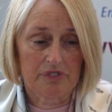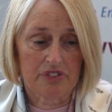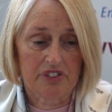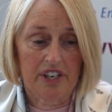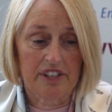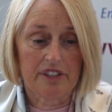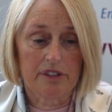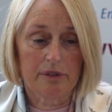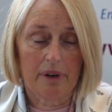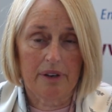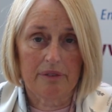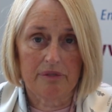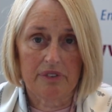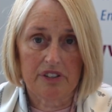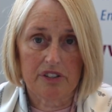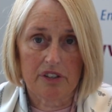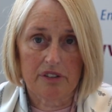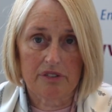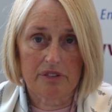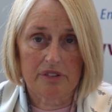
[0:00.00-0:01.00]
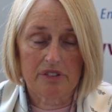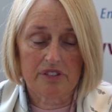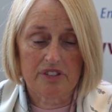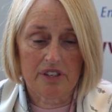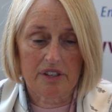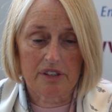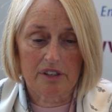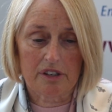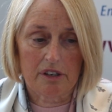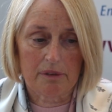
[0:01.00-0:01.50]
genuine
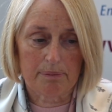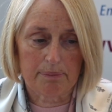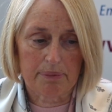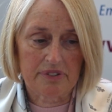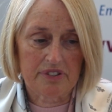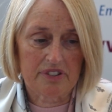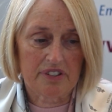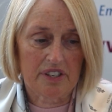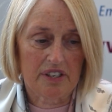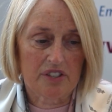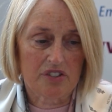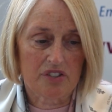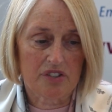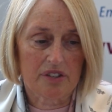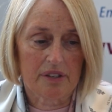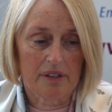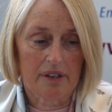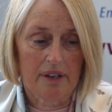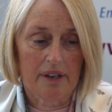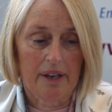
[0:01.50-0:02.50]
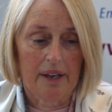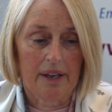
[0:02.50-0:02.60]
redundancy and compensation?